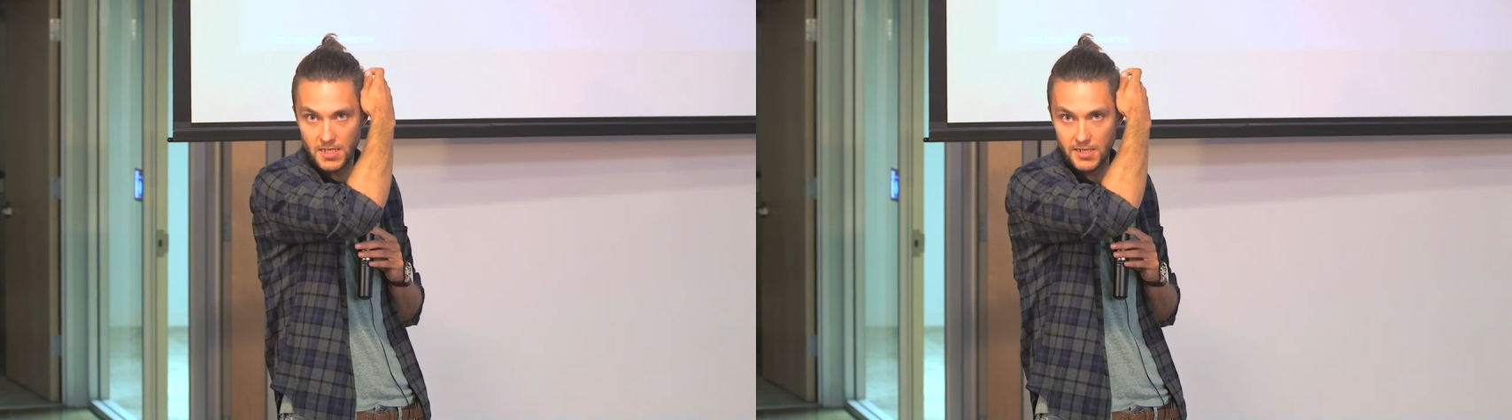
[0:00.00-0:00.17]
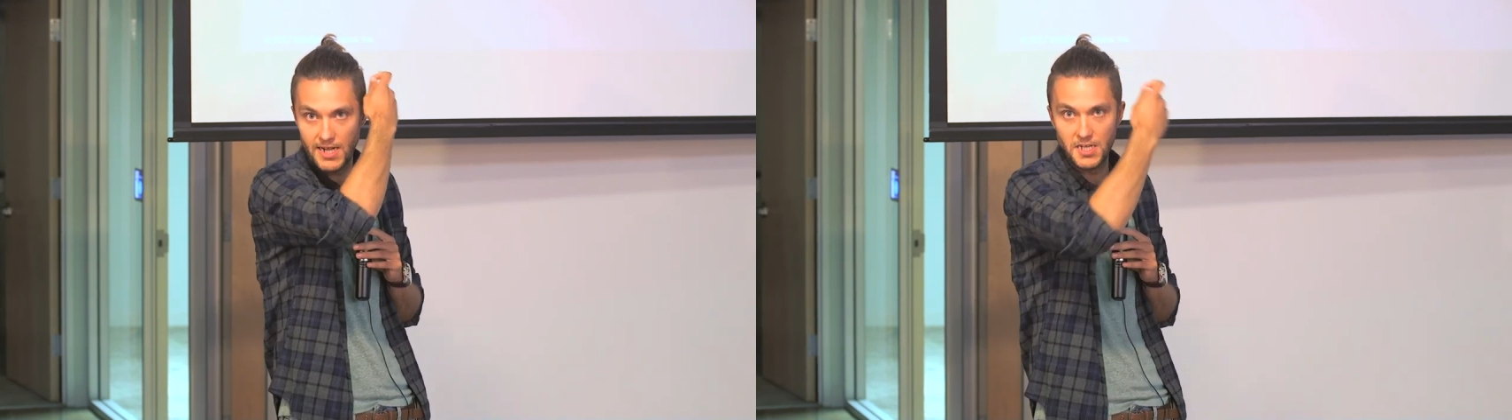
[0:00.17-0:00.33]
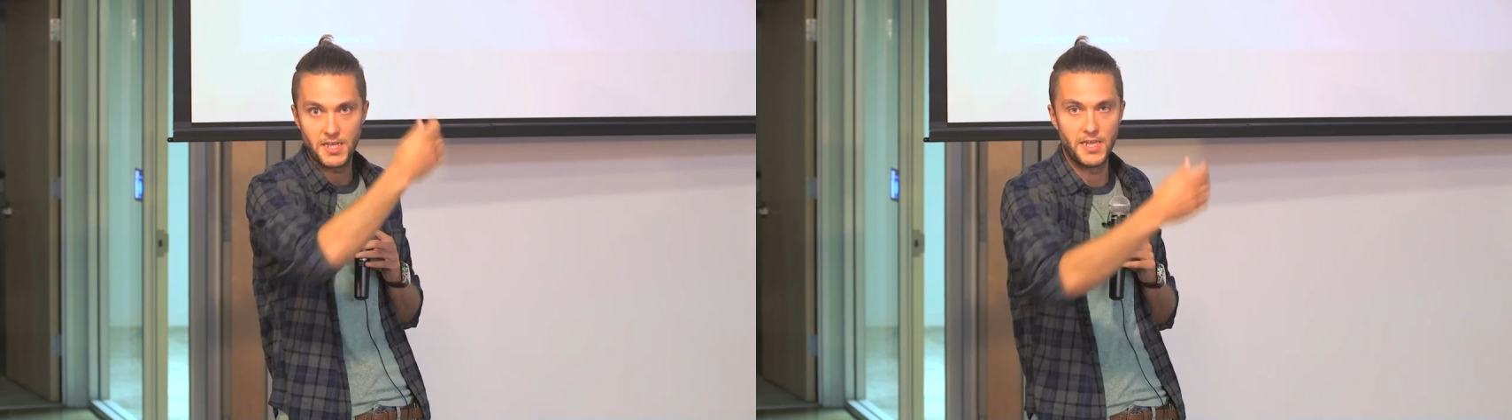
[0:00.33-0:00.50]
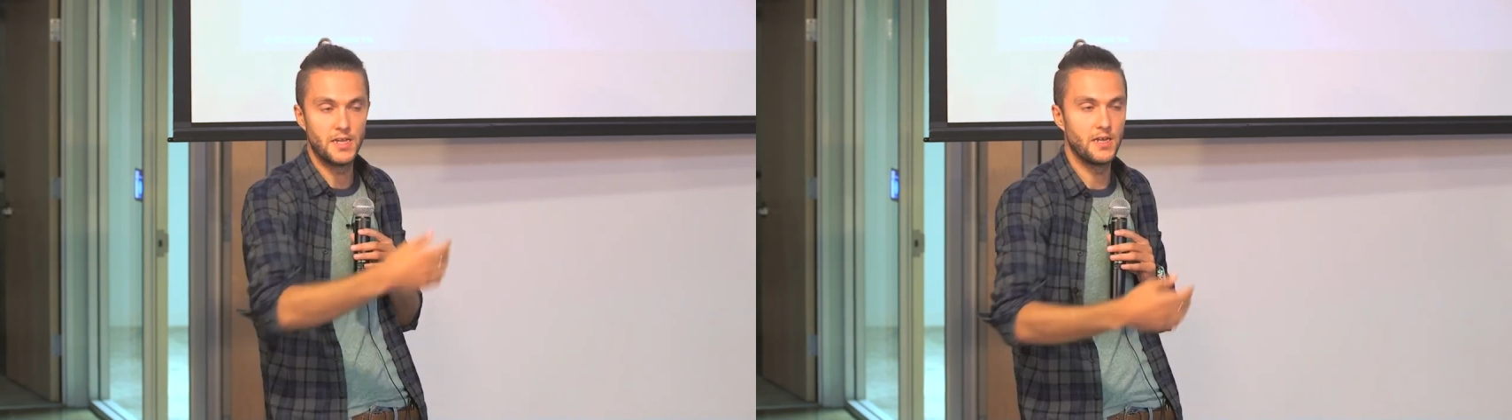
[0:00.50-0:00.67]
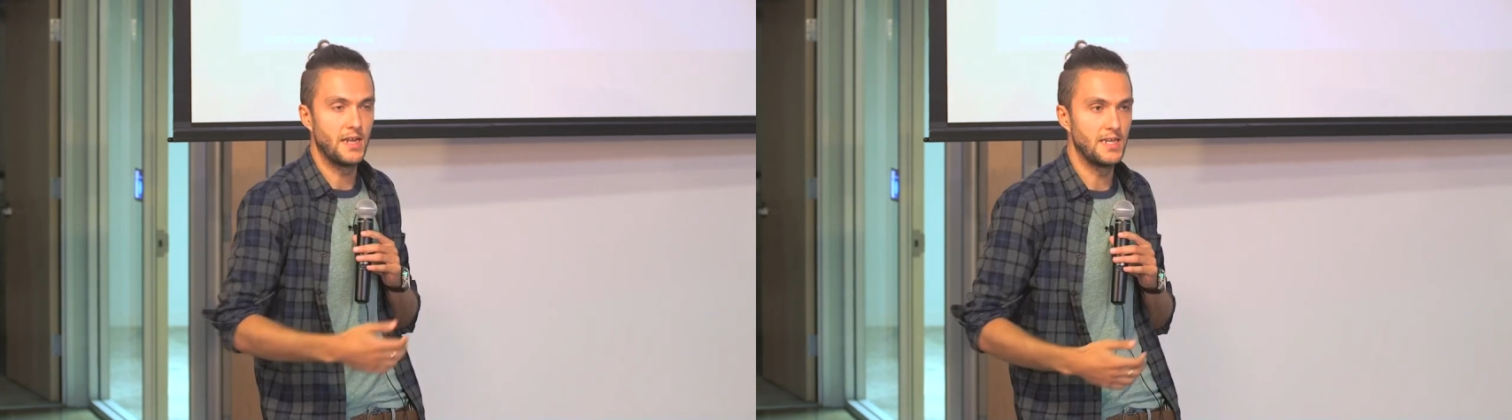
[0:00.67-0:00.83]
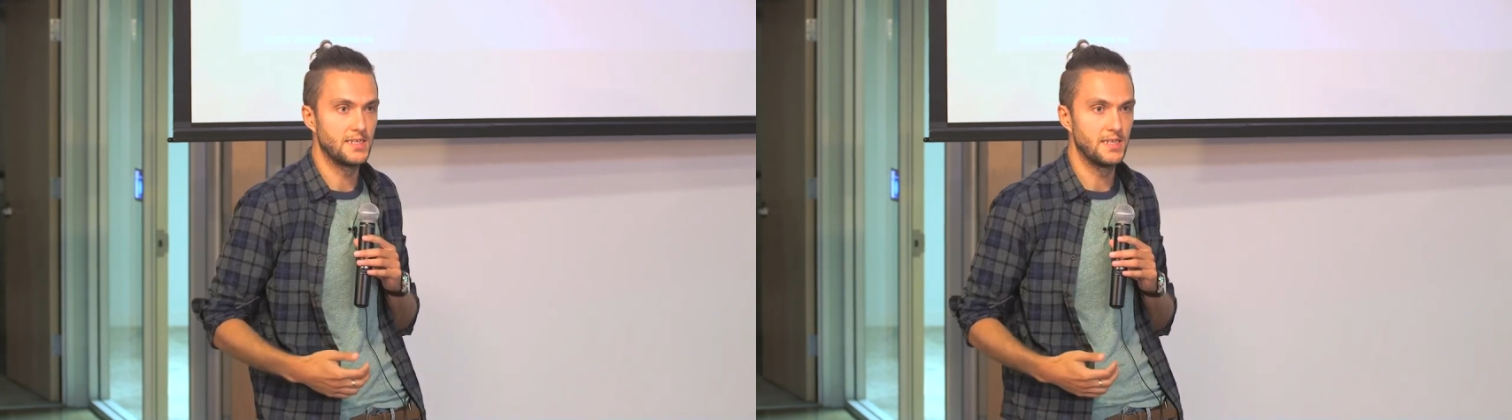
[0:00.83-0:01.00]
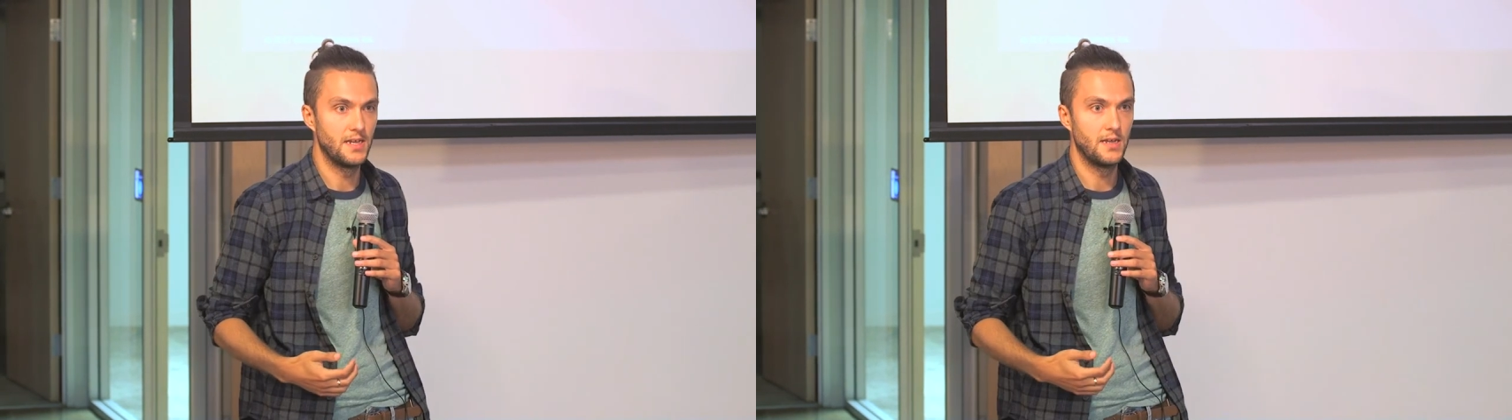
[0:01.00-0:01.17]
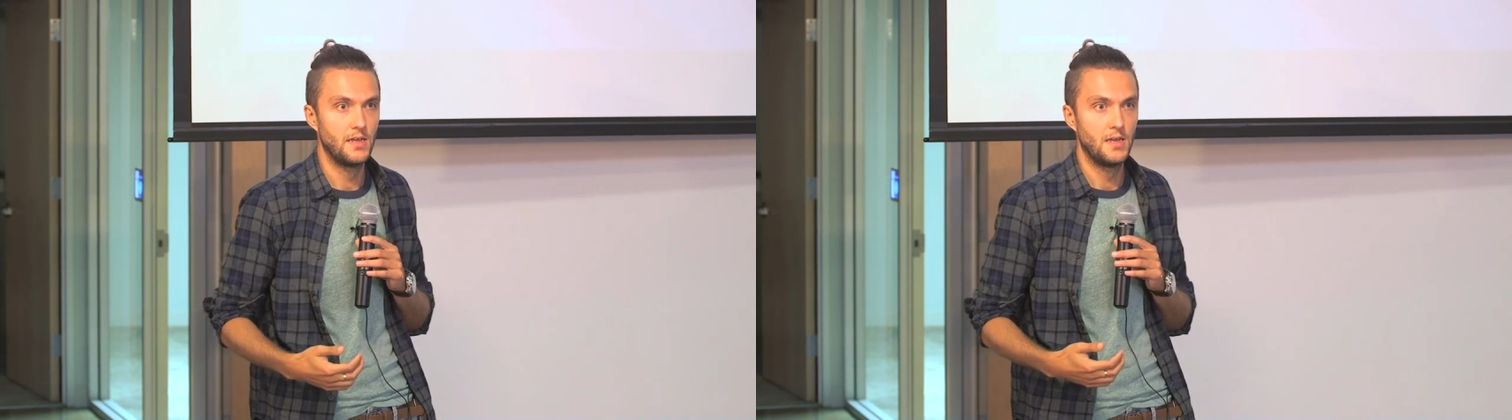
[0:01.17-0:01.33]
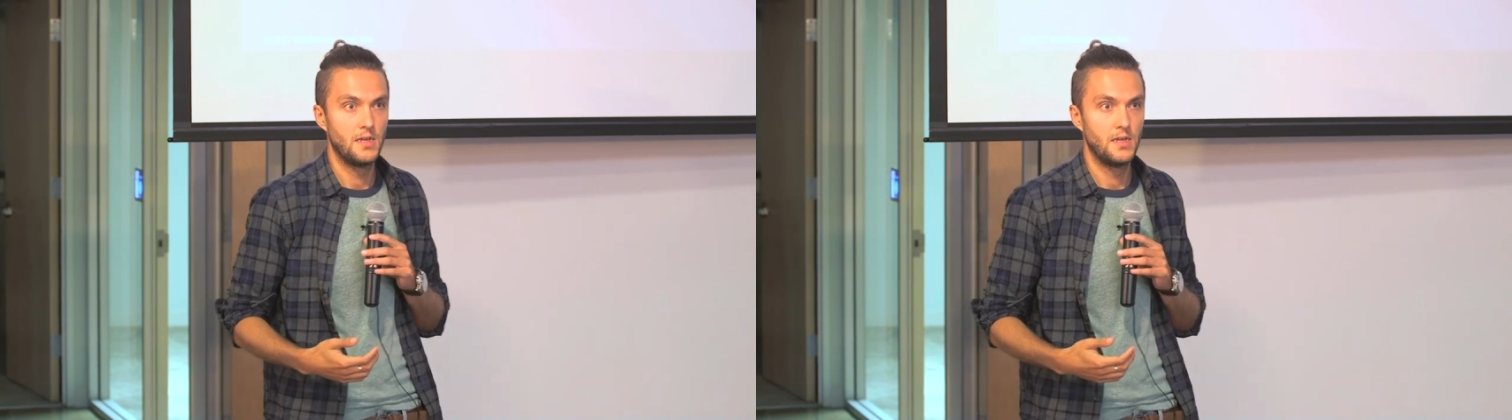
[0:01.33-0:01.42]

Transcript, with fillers: Ignite here as a